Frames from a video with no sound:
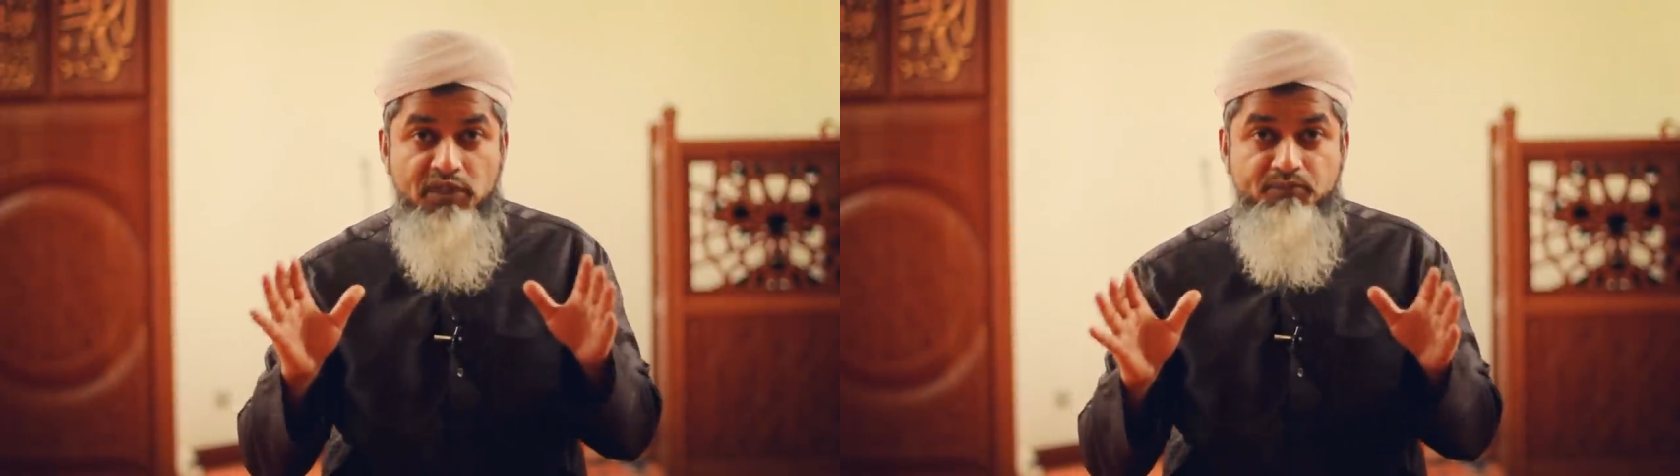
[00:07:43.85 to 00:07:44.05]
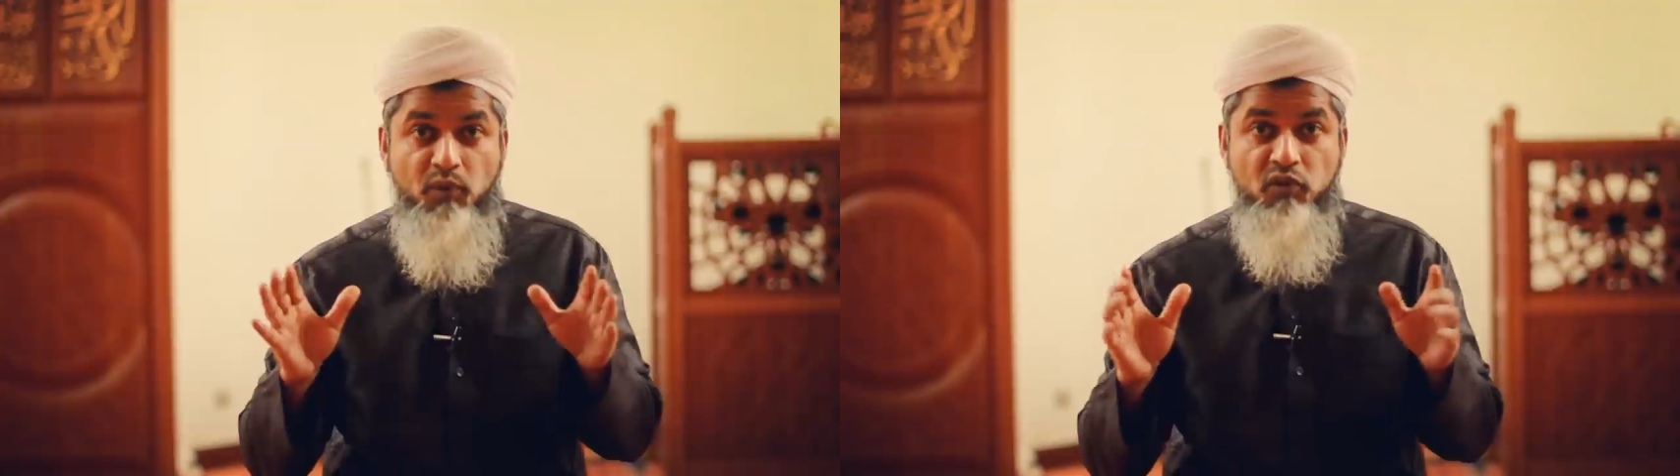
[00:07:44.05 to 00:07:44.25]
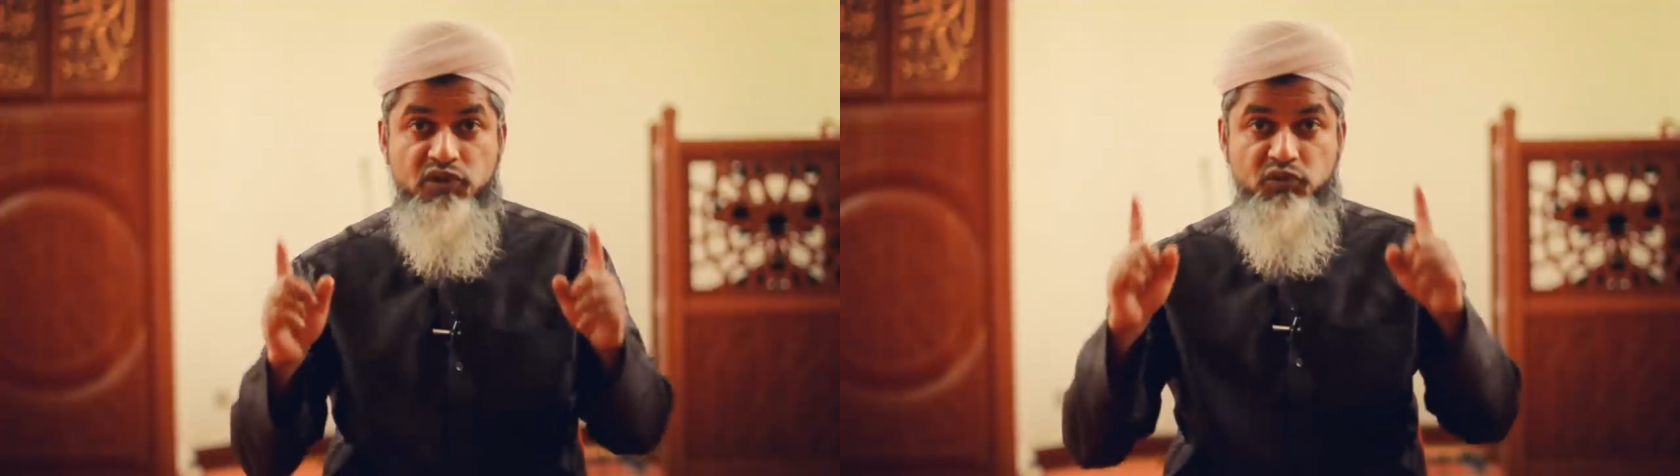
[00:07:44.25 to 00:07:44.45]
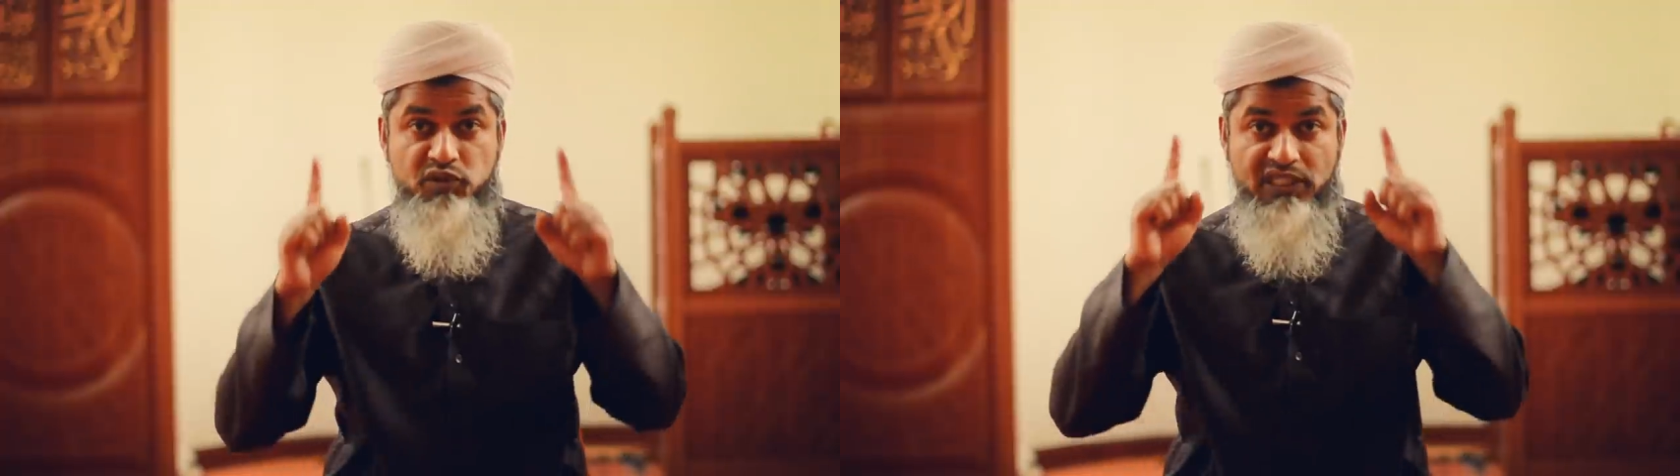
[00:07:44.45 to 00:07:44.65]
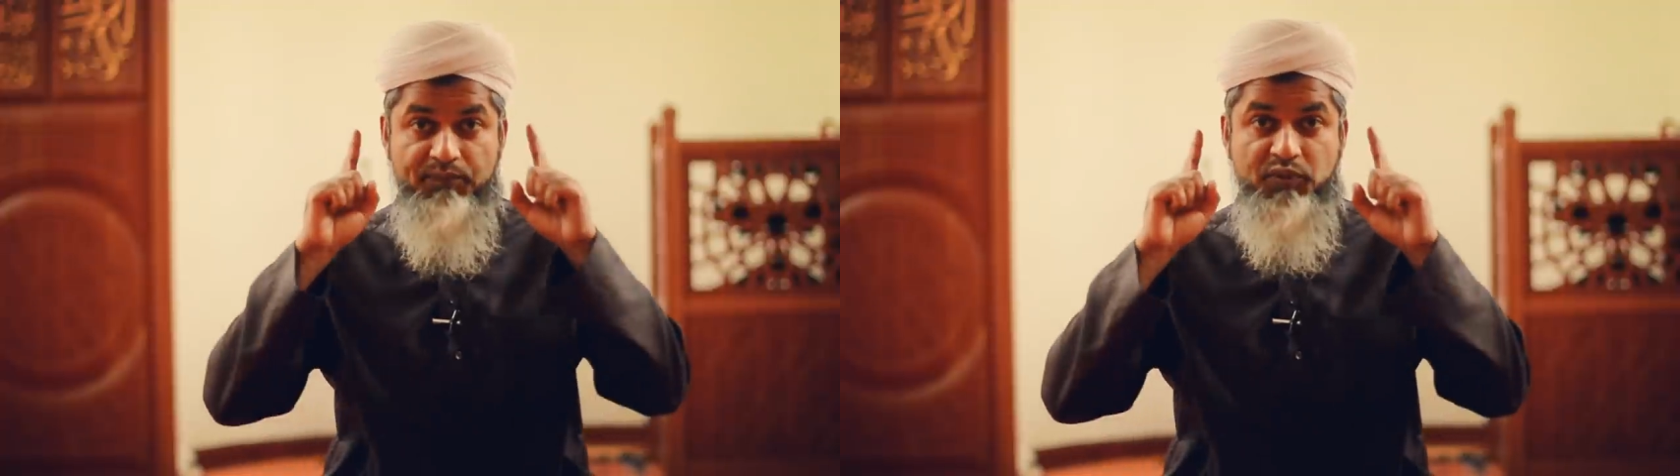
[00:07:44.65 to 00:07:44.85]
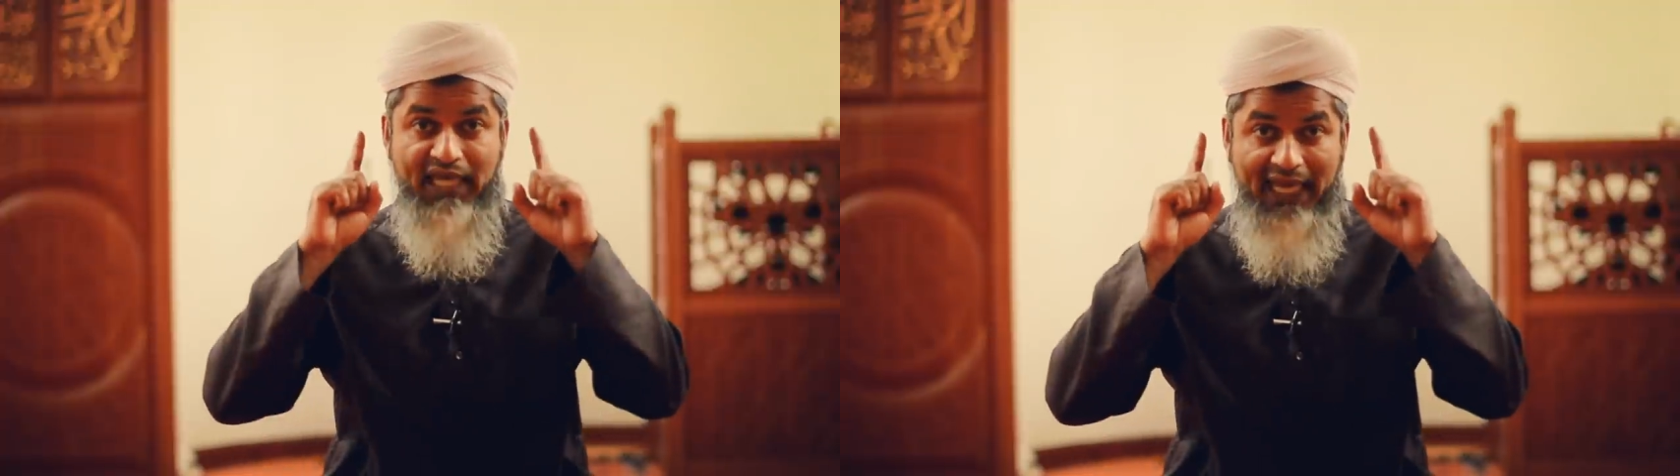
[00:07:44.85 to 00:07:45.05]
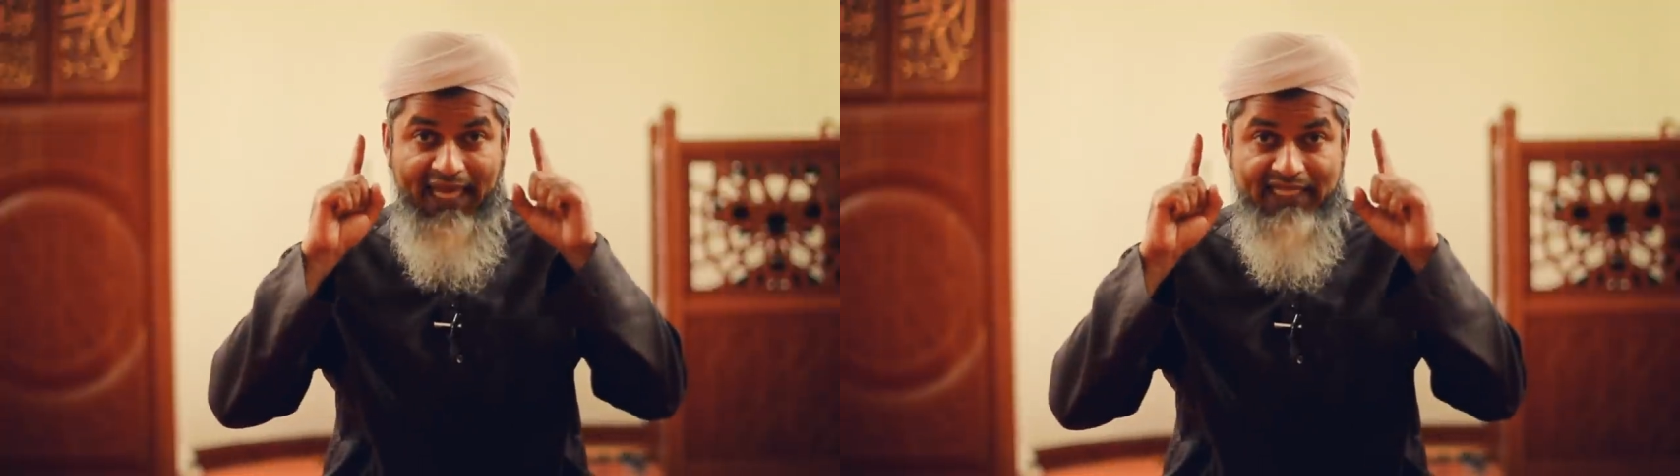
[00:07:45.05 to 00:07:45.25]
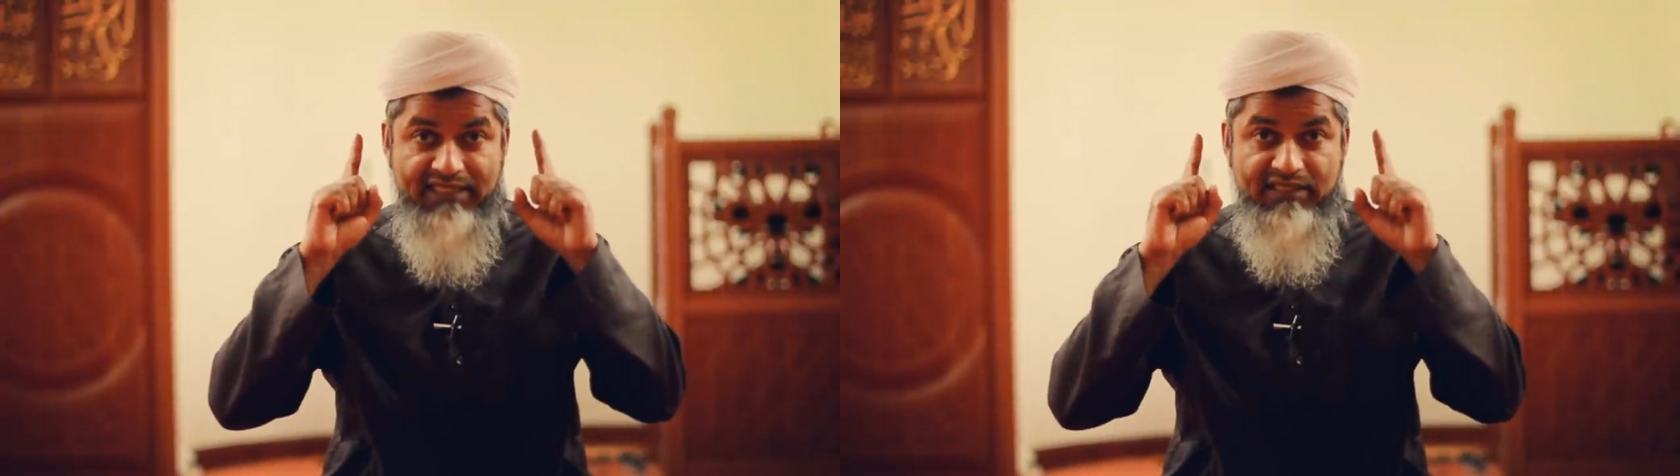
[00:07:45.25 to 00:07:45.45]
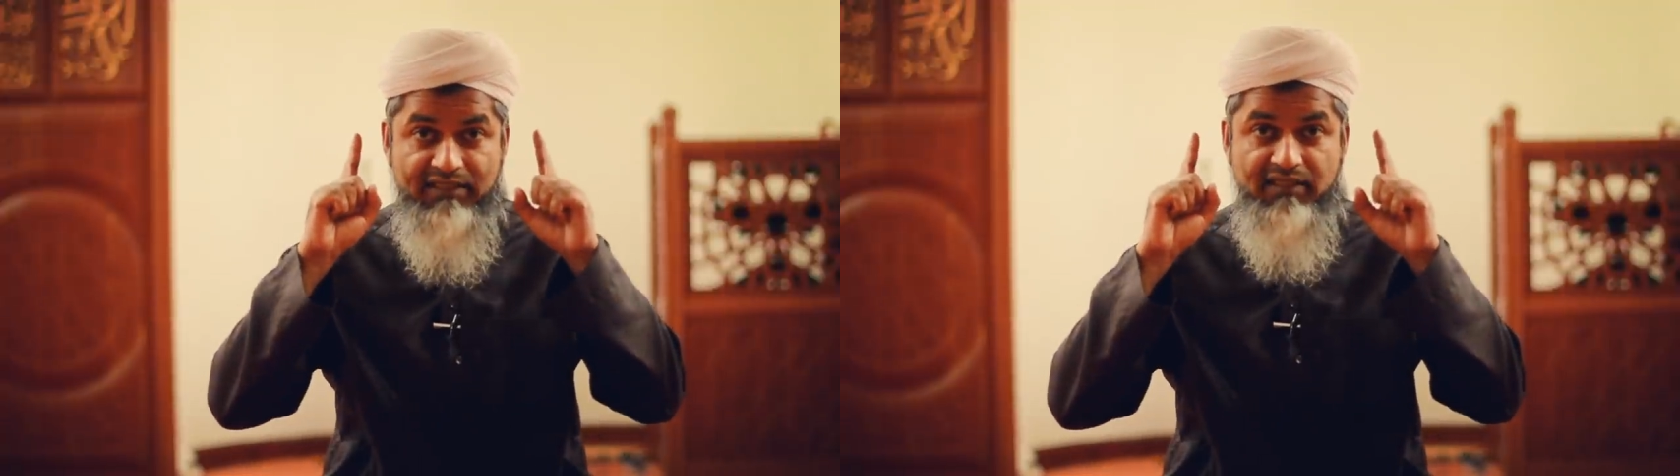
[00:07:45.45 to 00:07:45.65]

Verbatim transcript: important to keep your head